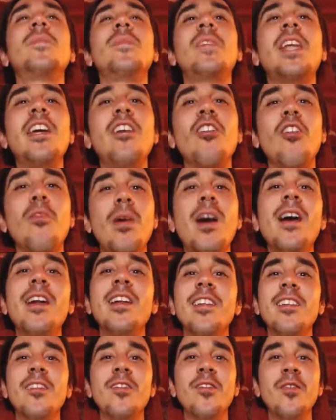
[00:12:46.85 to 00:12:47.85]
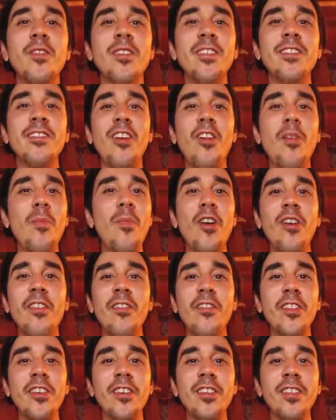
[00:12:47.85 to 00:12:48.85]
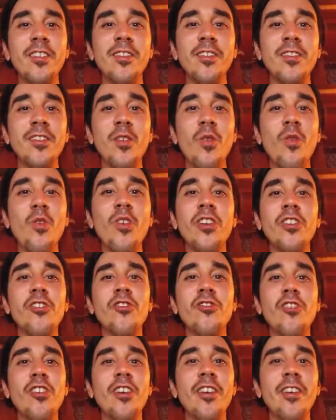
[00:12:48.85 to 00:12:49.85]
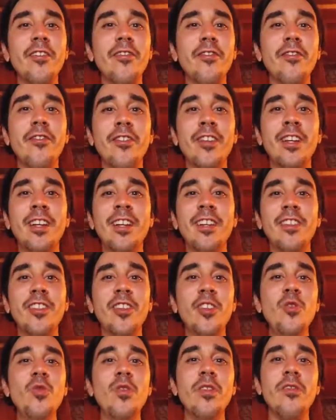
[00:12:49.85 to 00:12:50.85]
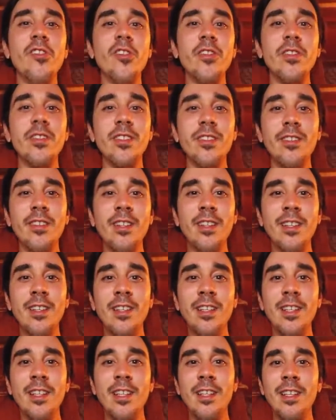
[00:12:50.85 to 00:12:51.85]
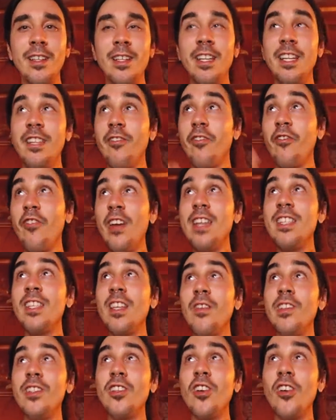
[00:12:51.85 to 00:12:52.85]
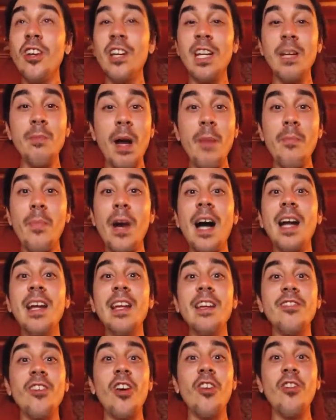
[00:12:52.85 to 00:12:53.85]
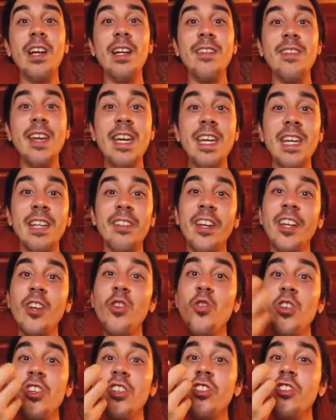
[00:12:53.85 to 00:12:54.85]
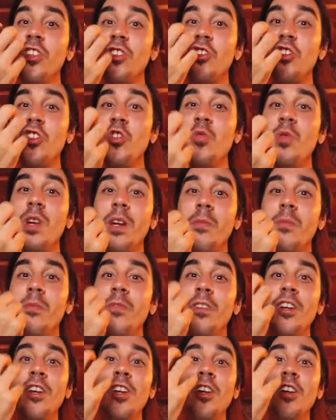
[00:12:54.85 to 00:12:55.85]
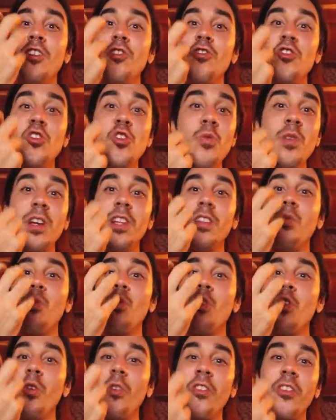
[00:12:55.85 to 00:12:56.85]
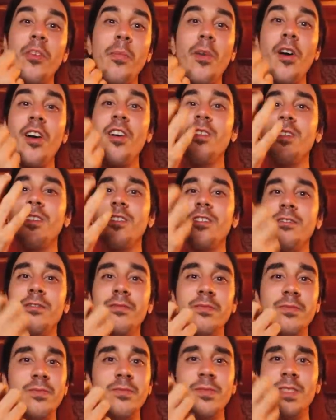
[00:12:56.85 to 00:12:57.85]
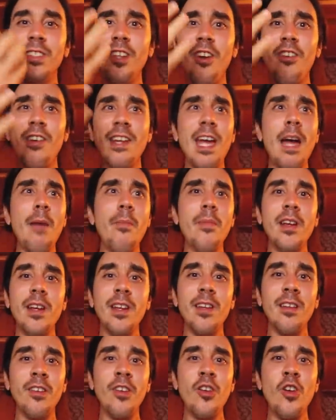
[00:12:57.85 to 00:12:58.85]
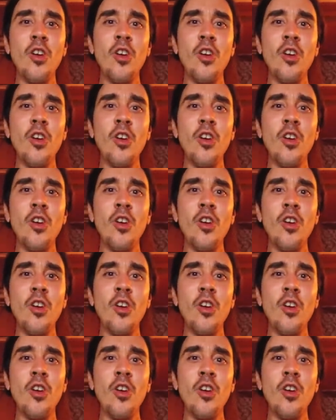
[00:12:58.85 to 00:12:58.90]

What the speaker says: Take our body. It's all a part of the orchestra of the universe. In the face of eternity, my body is already taken, like Krishna chewing the worlds apart. It's already happening.